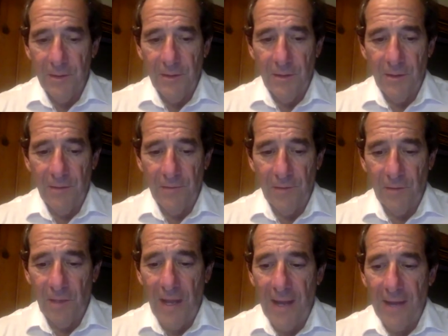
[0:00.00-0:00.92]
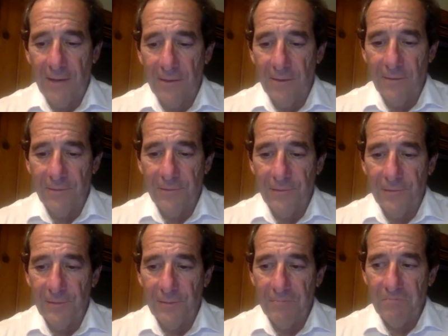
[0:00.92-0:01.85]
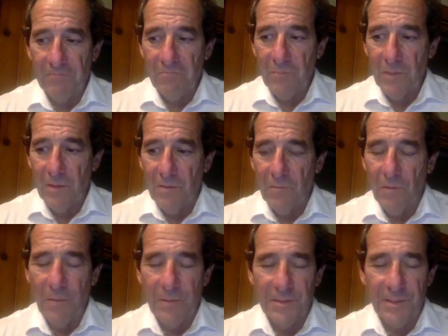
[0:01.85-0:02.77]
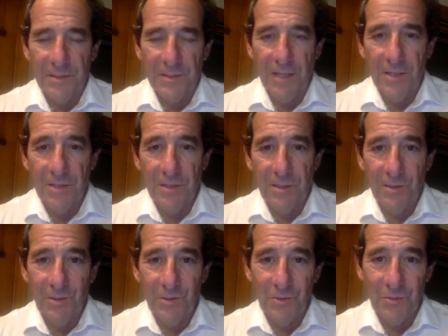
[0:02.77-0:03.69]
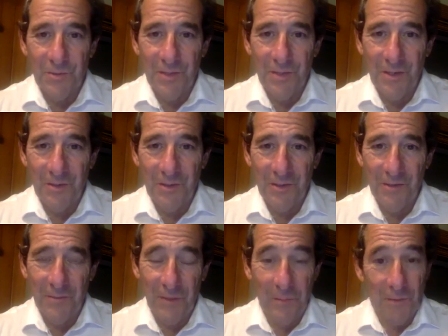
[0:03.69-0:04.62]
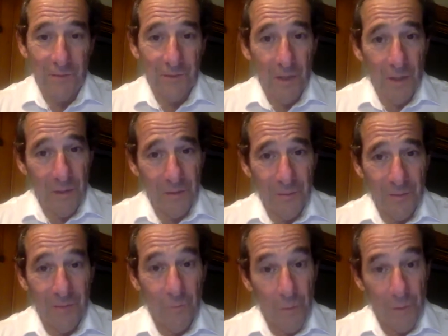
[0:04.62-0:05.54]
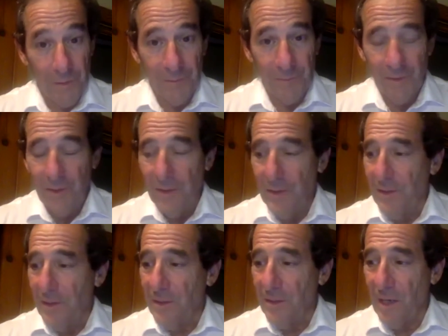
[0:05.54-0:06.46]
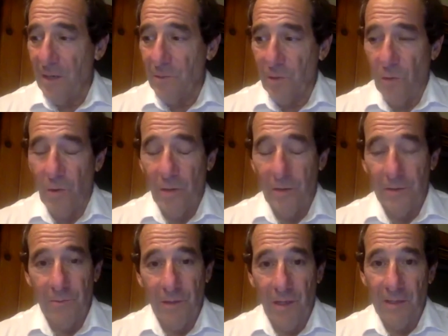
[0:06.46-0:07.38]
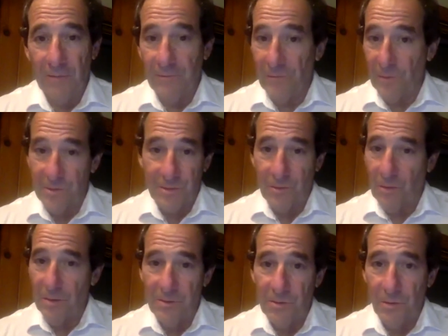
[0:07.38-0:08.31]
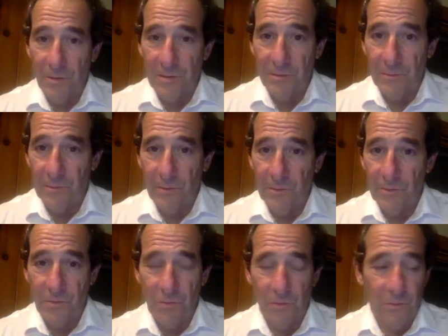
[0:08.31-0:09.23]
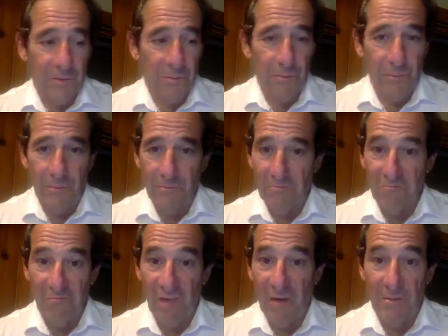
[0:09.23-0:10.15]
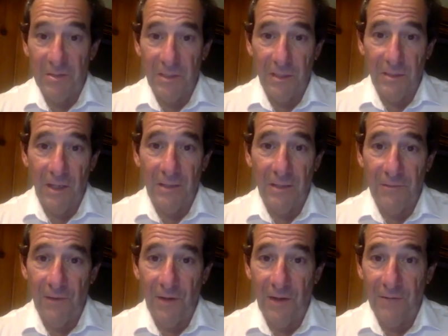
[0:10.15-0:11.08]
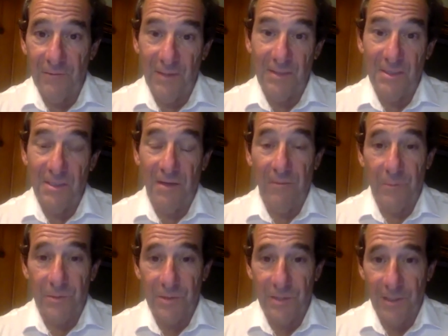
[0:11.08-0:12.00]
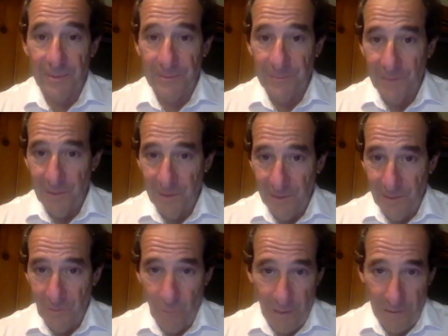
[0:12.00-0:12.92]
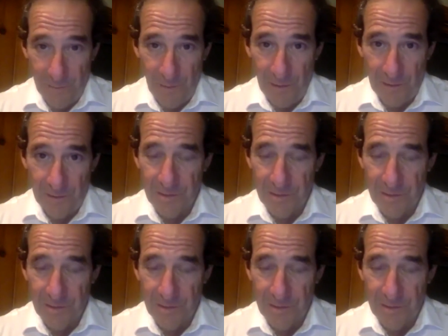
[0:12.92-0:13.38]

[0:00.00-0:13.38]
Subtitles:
of the lack of representation in newsrooms, not only of people of color, but women. And I recall that when I first started in journalism, the newsroom was, I would say 95, 97% white males.